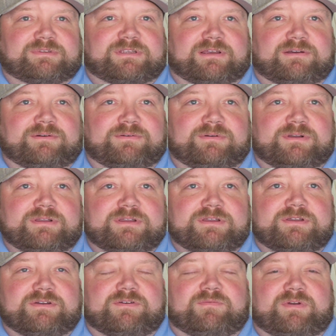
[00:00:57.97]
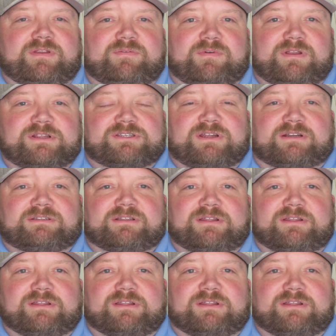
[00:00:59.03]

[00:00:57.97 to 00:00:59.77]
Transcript: So when you start